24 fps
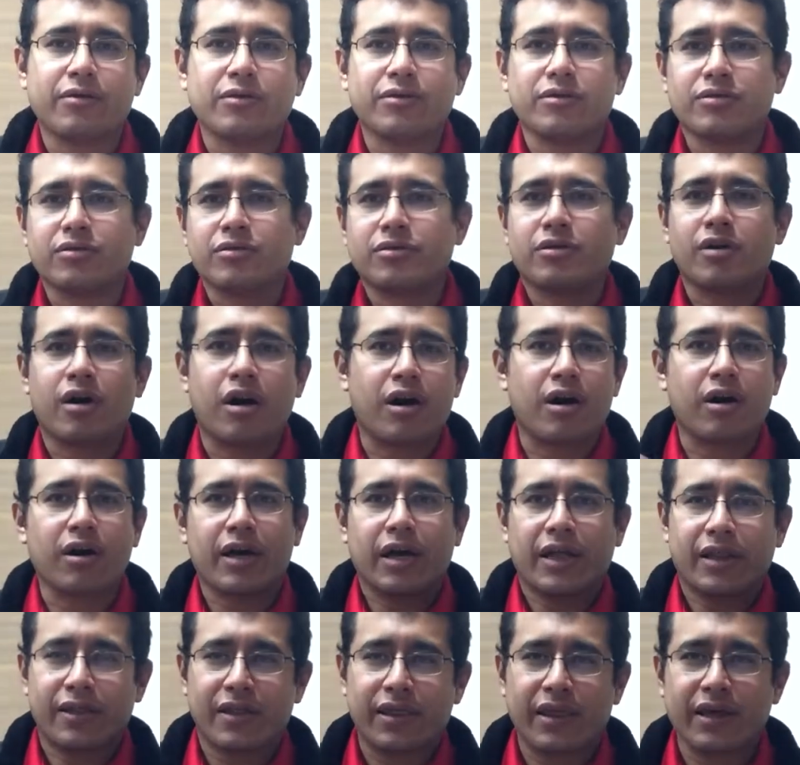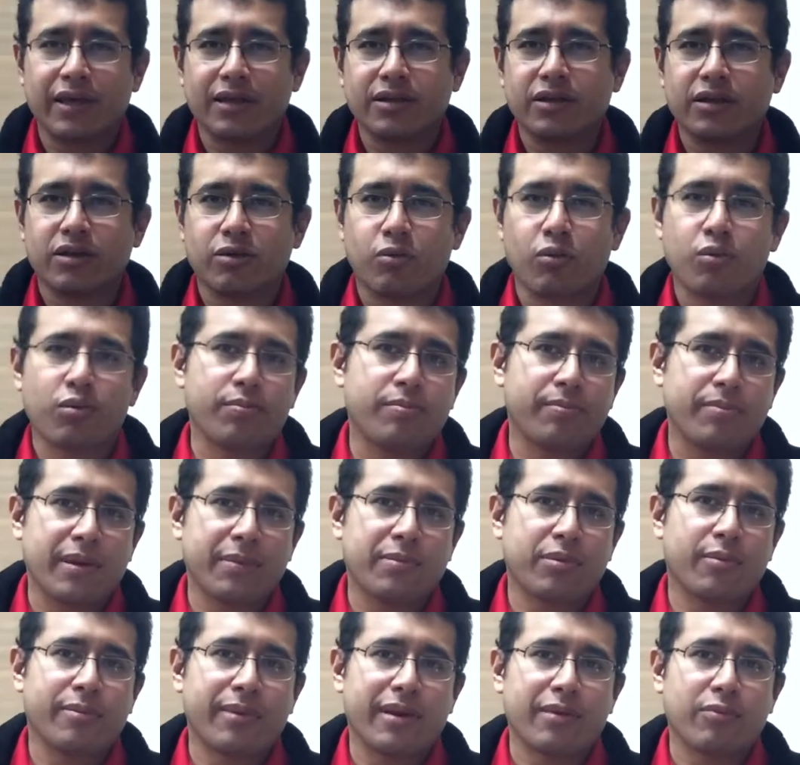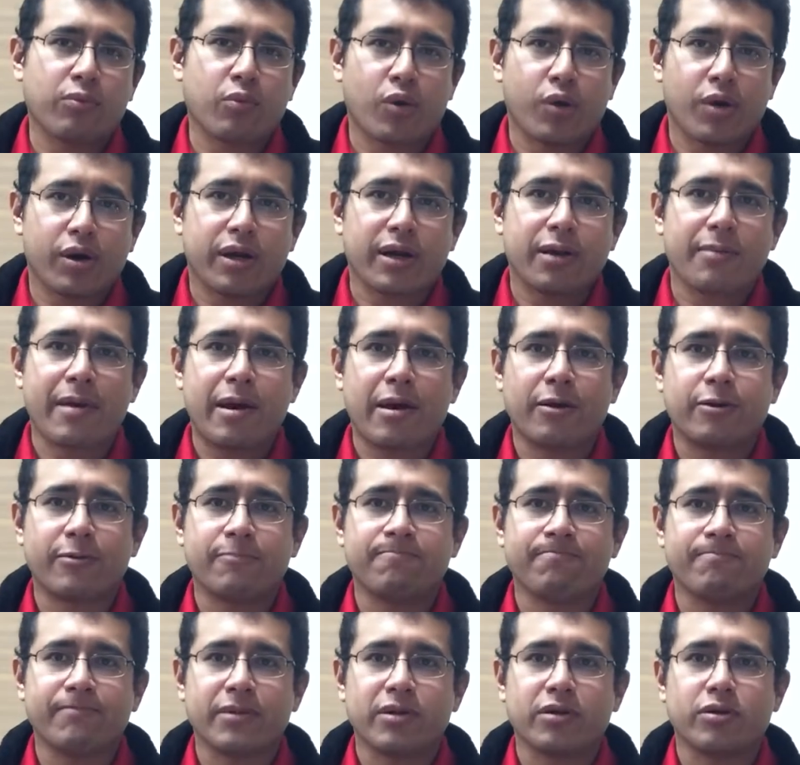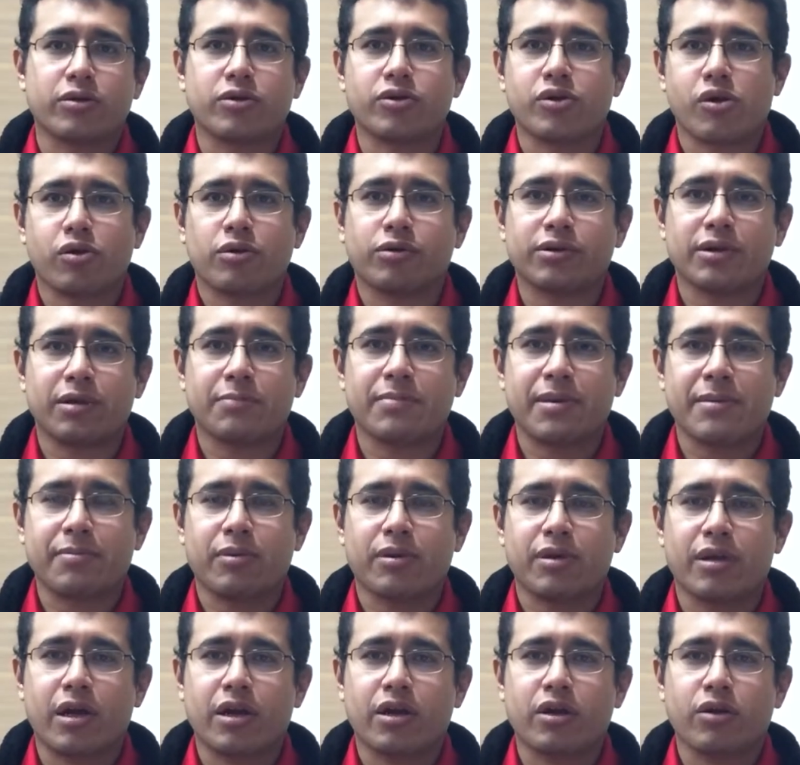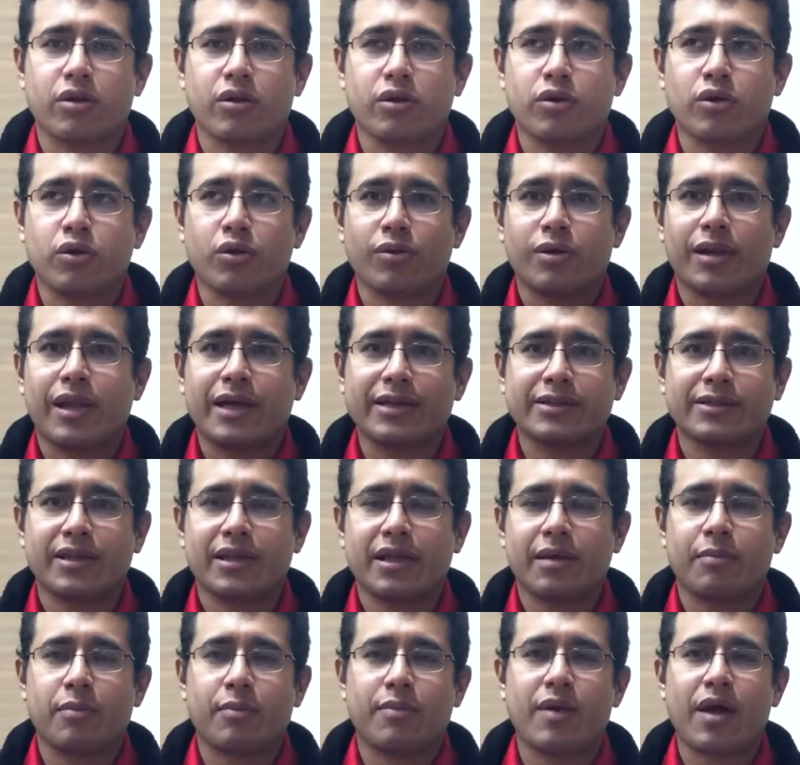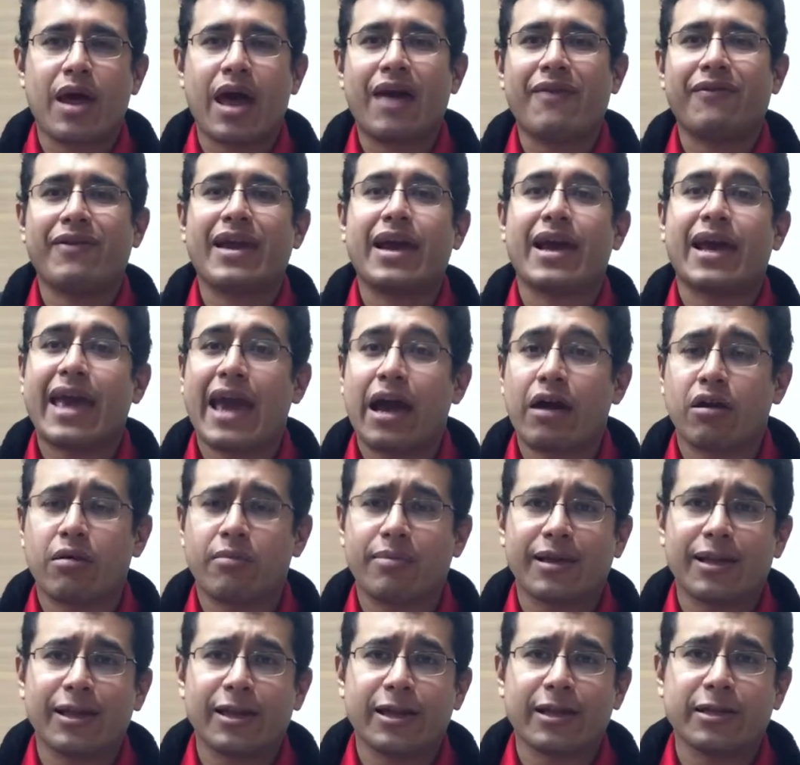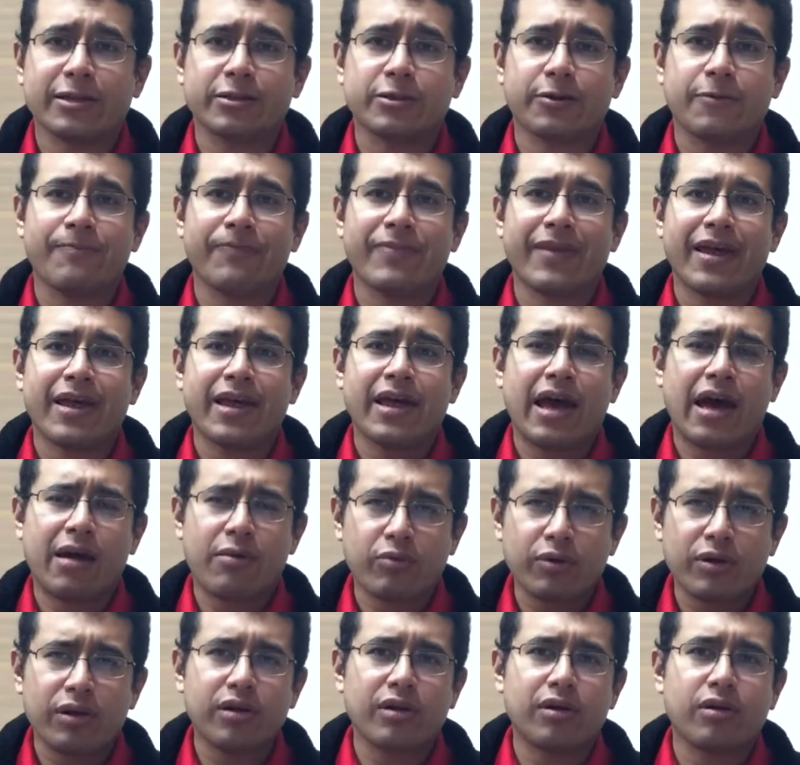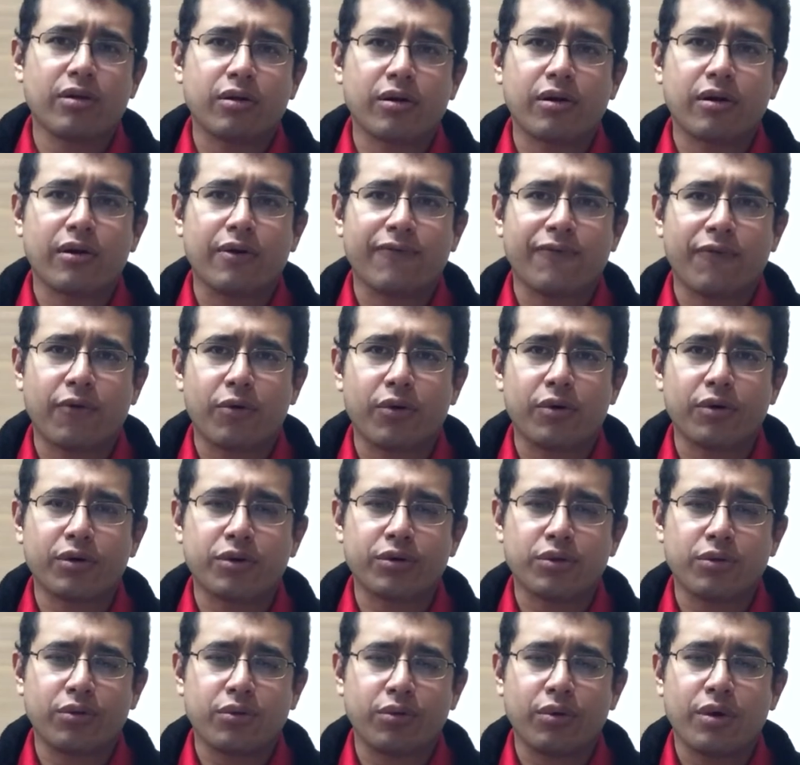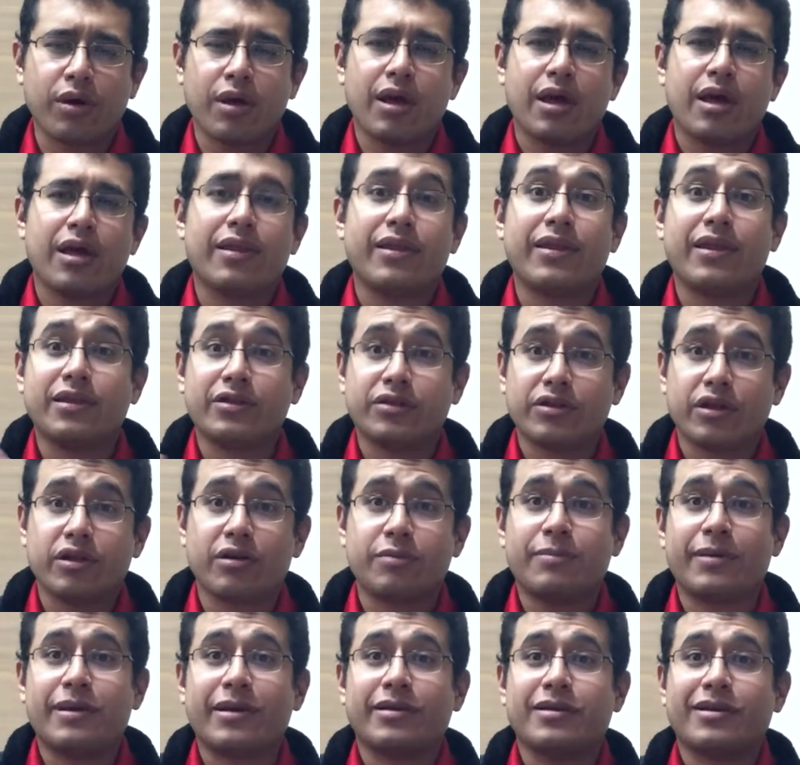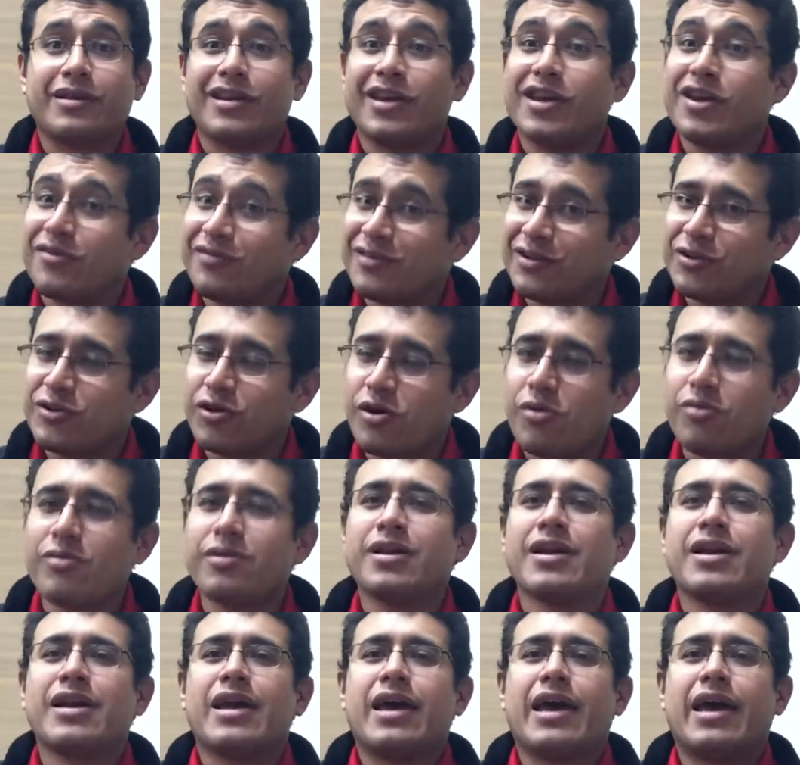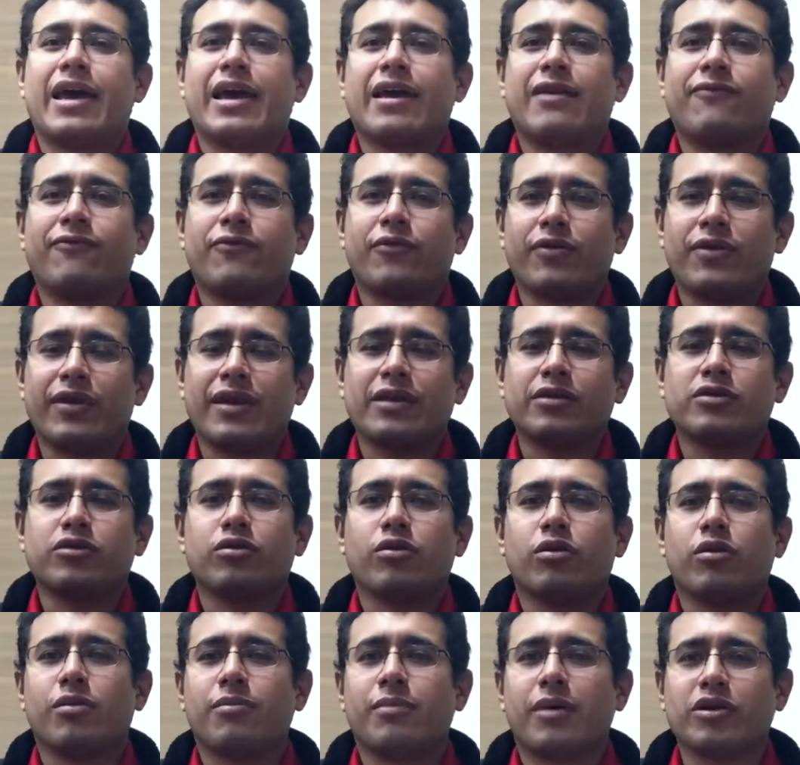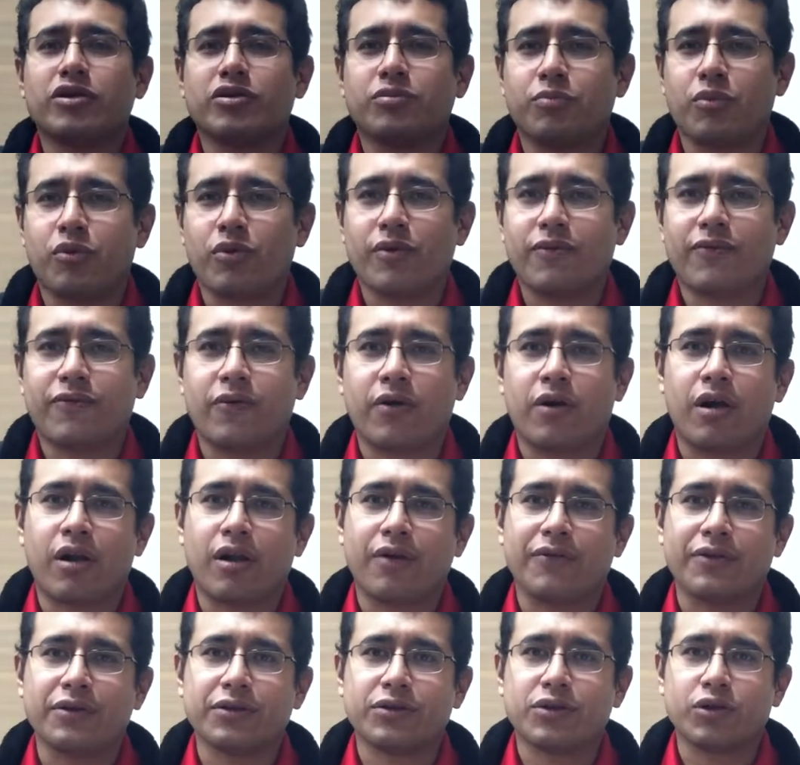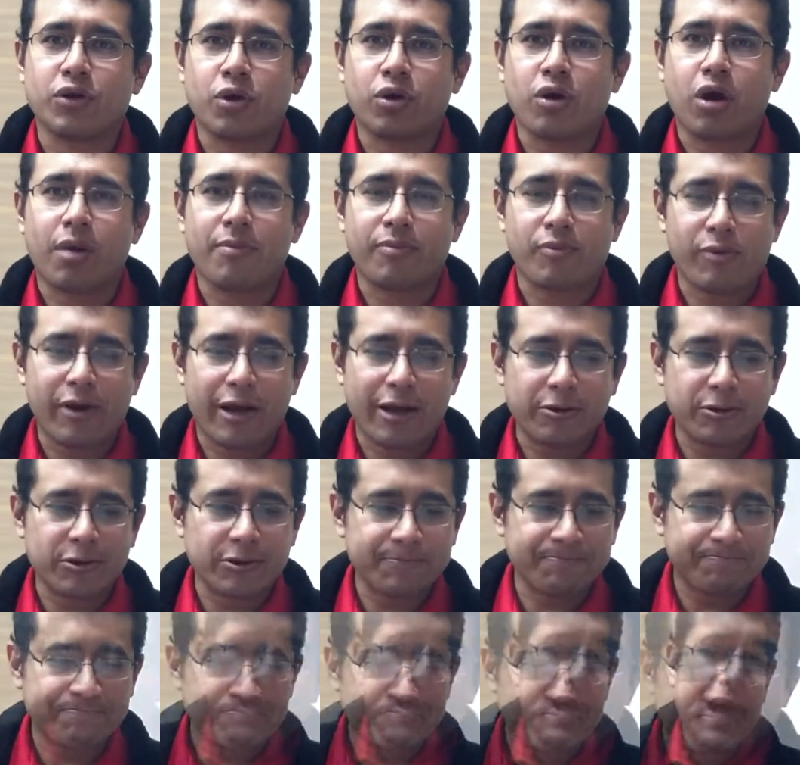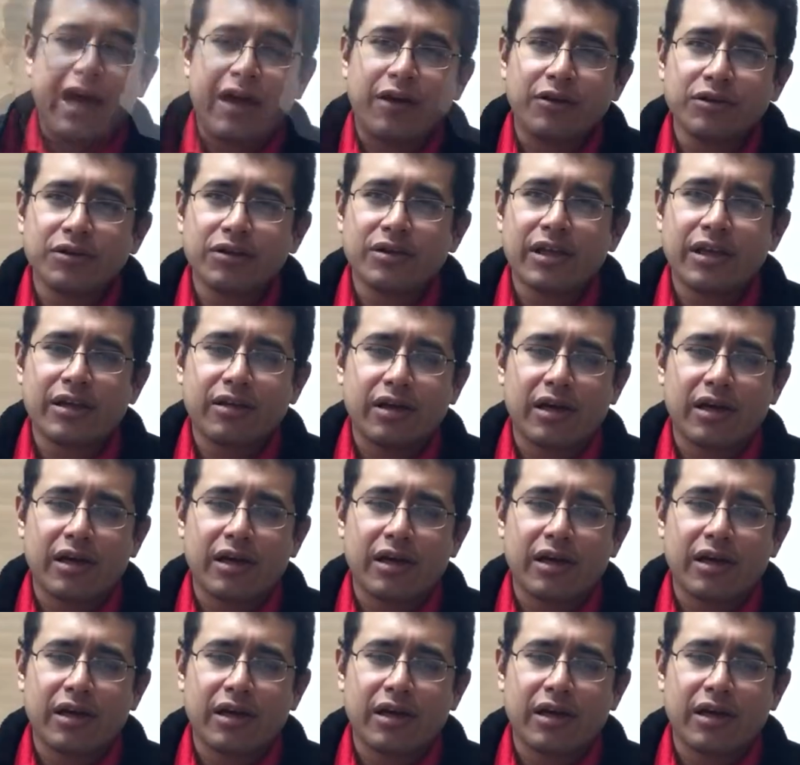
just talk and things, people being worried about drones and people not utilizing them, not having accountability. So I really look forward to this year being the year of the drone, and for things to go much smoother for all of us drone operators. I also